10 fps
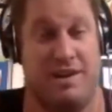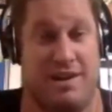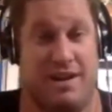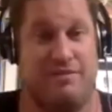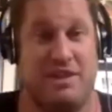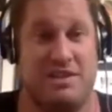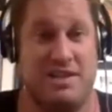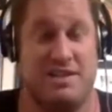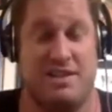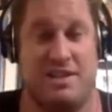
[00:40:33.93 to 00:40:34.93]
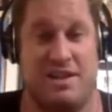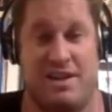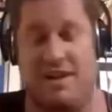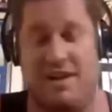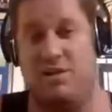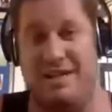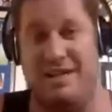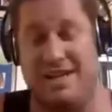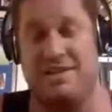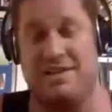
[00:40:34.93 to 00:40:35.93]
if this season not only
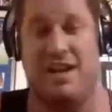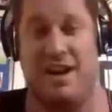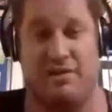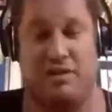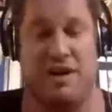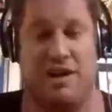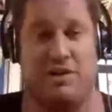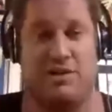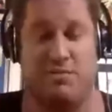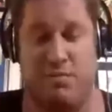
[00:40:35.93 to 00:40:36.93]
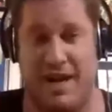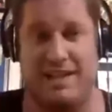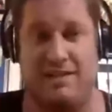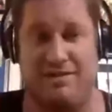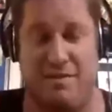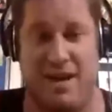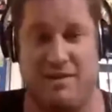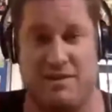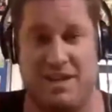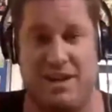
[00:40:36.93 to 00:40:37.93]
does get off the rails, but if the
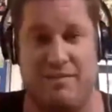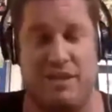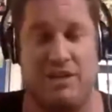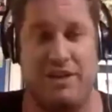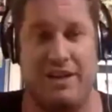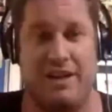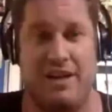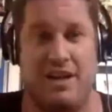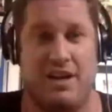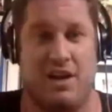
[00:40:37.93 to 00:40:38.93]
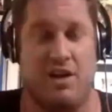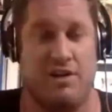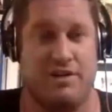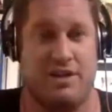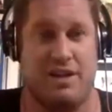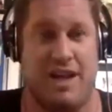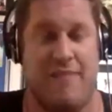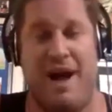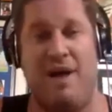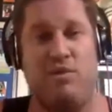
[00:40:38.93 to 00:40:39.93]
Bengals end up dealing Carlos Dunlap.
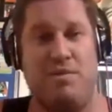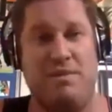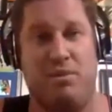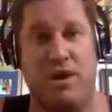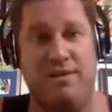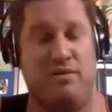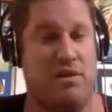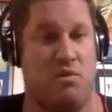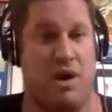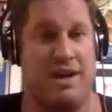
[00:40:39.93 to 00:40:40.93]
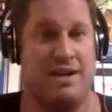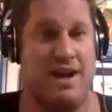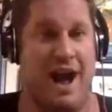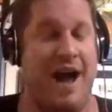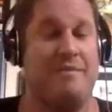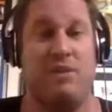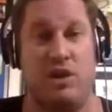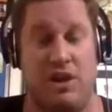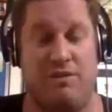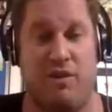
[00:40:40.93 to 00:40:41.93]
I will be brief with what I'm
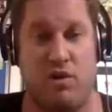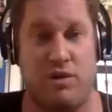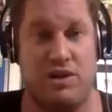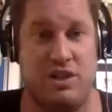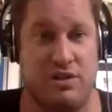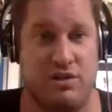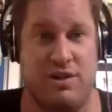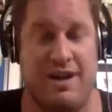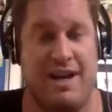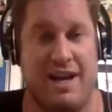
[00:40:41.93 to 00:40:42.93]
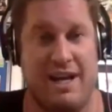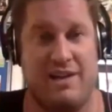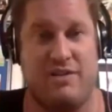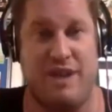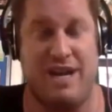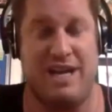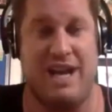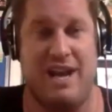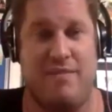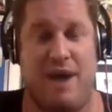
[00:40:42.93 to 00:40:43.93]
looking forward to in training
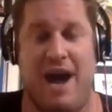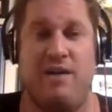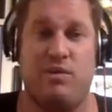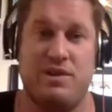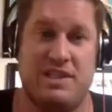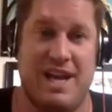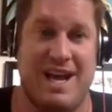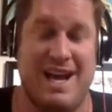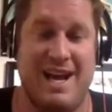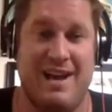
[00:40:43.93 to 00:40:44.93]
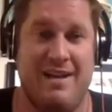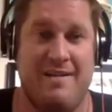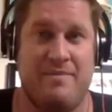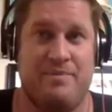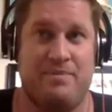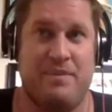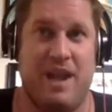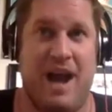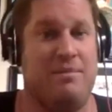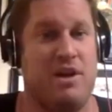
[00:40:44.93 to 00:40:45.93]
camp. I will say
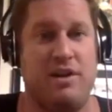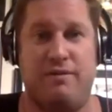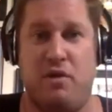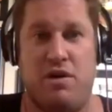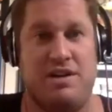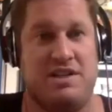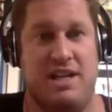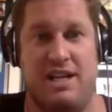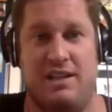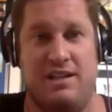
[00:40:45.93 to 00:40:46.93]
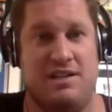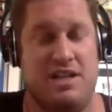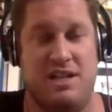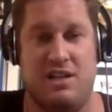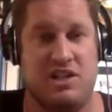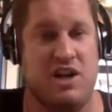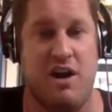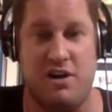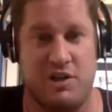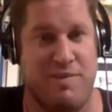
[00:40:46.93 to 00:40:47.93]
I'm looking forward to seeing seeing the
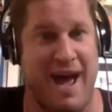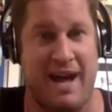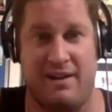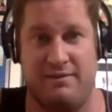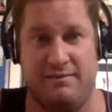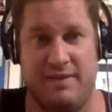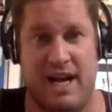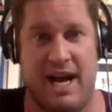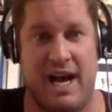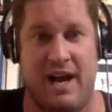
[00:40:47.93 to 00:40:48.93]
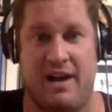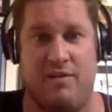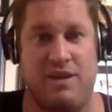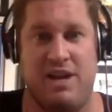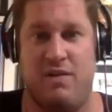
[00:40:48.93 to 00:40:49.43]
stars back. Uh, uh you know, we